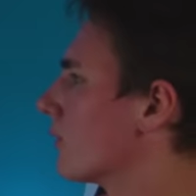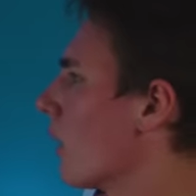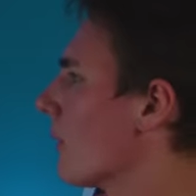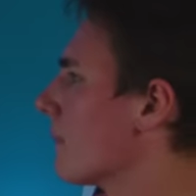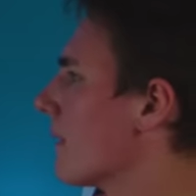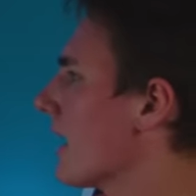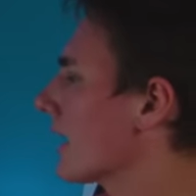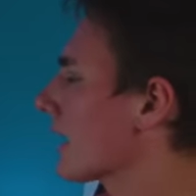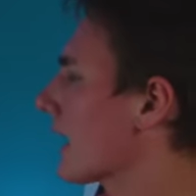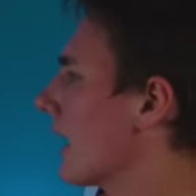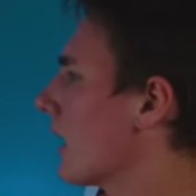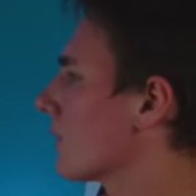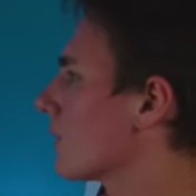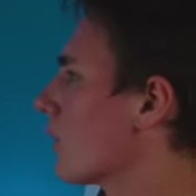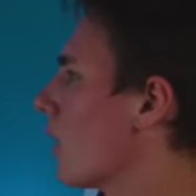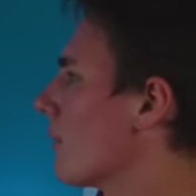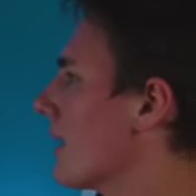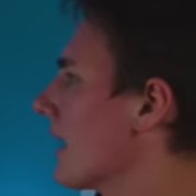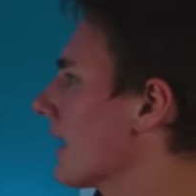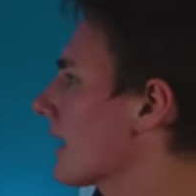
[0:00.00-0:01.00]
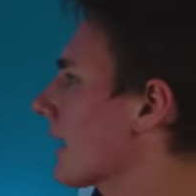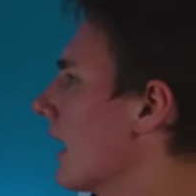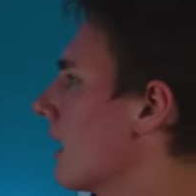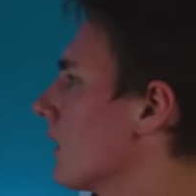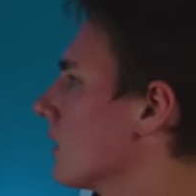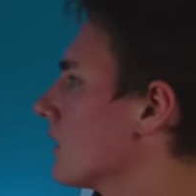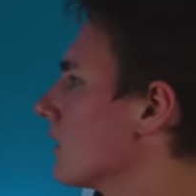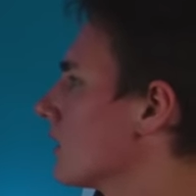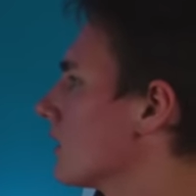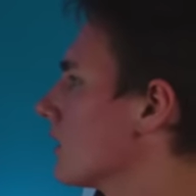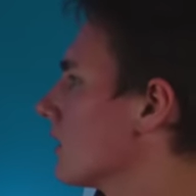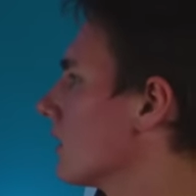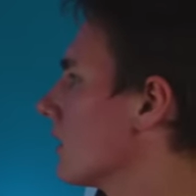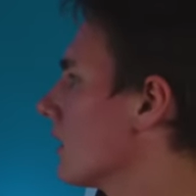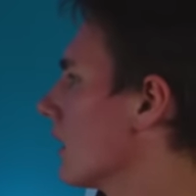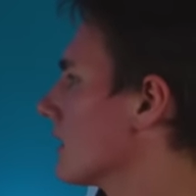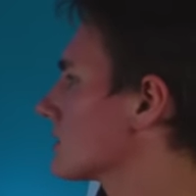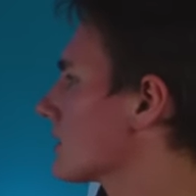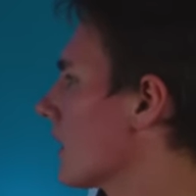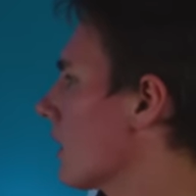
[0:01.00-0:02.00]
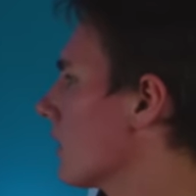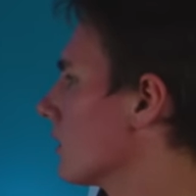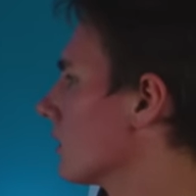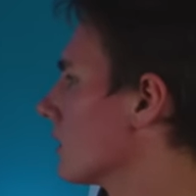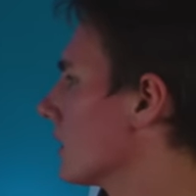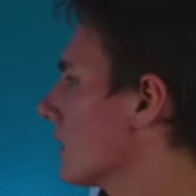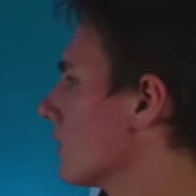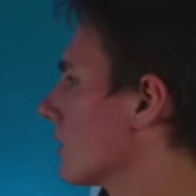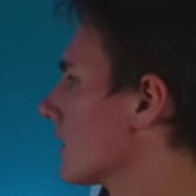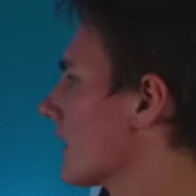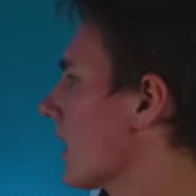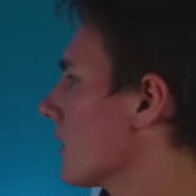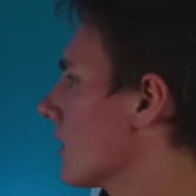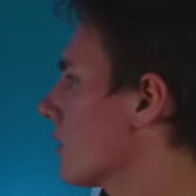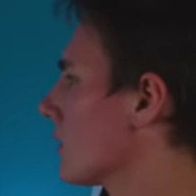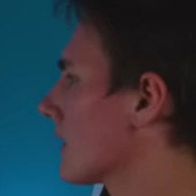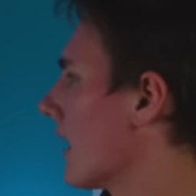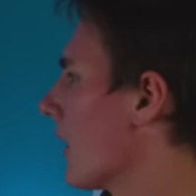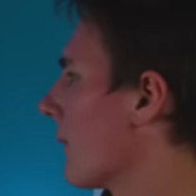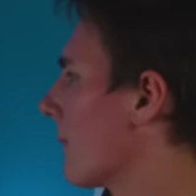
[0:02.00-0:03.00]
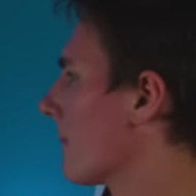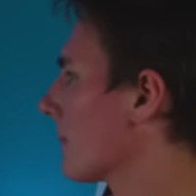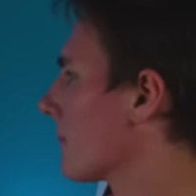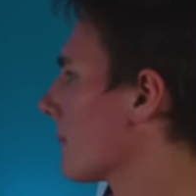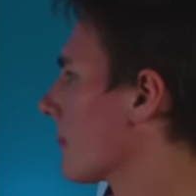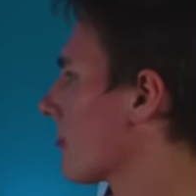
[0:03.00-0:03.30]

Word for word: Throw it back out, throw it back out. Let's go. Here we go, here we go.